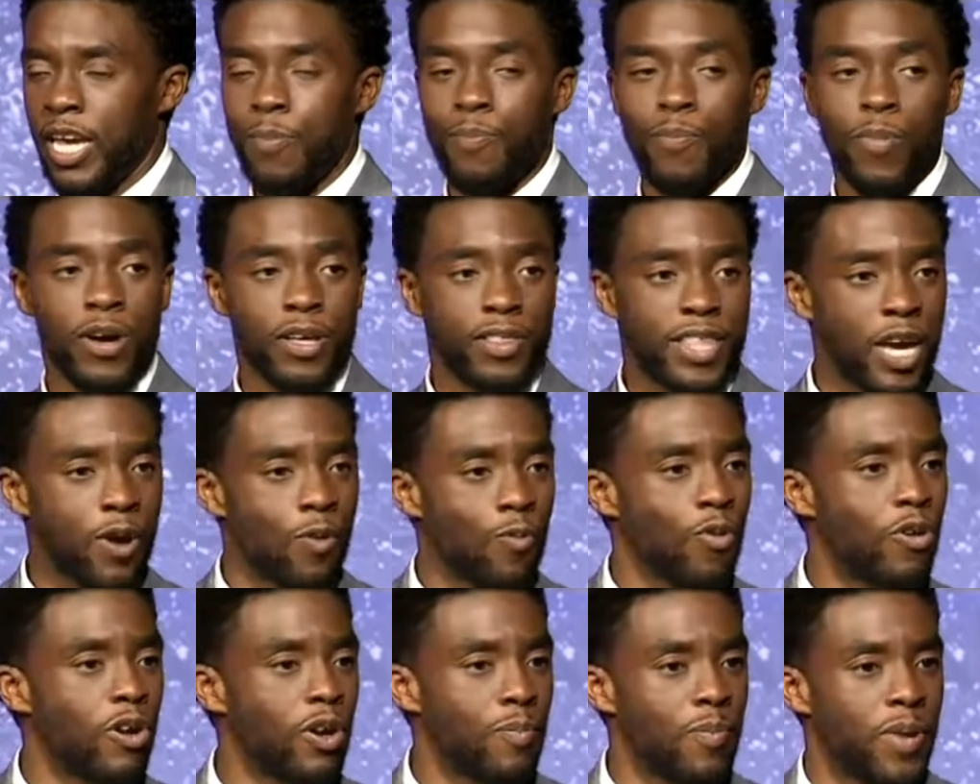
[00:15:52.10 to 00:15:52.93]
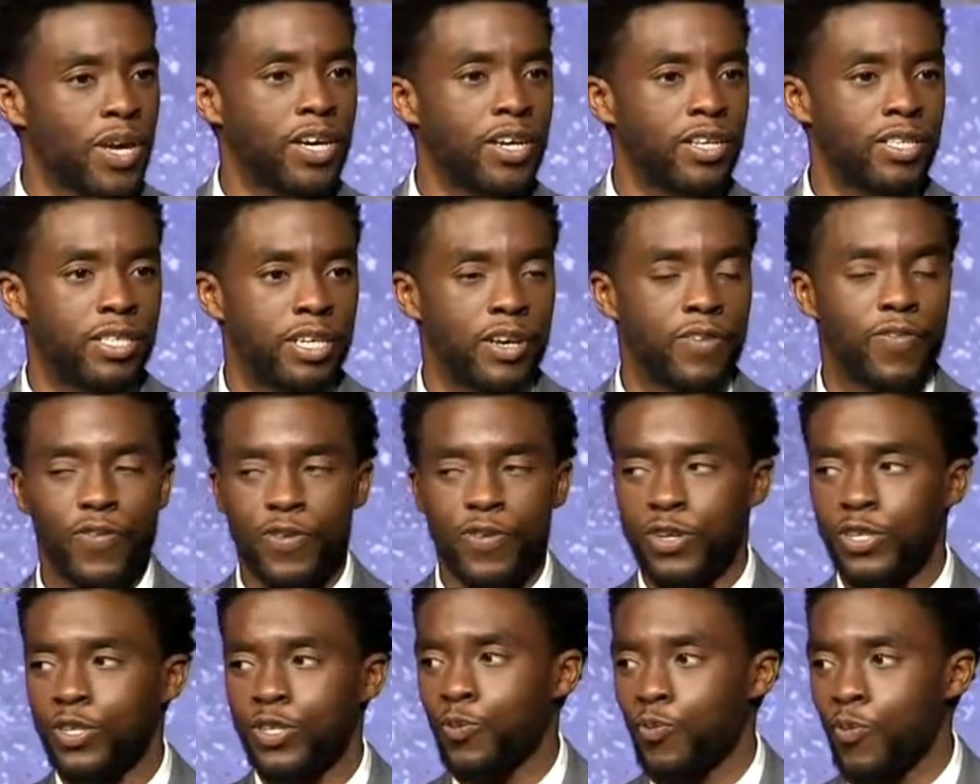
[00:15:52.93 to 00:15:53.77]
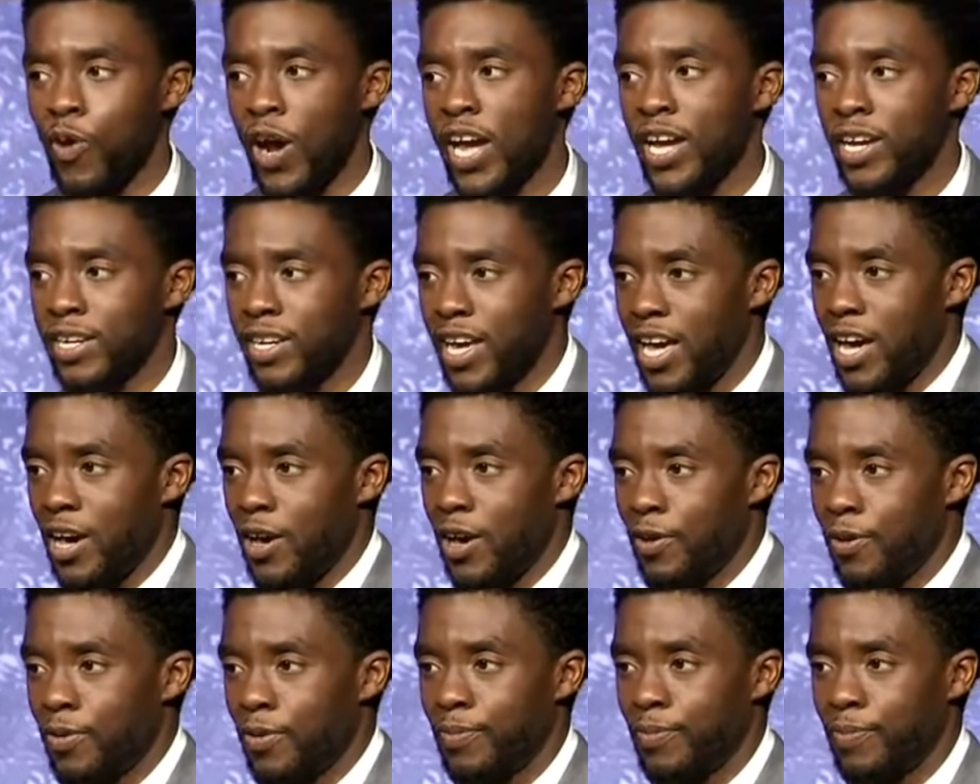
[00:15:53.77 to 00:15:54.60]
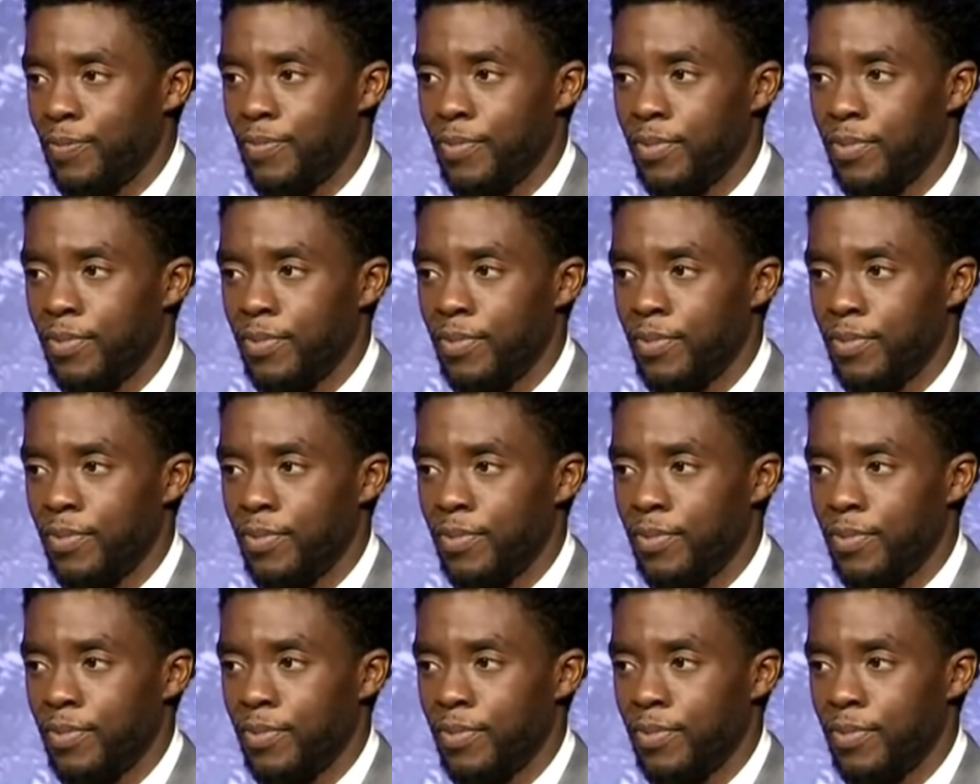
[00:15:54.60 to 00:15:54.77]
they, they want to make a difference right now.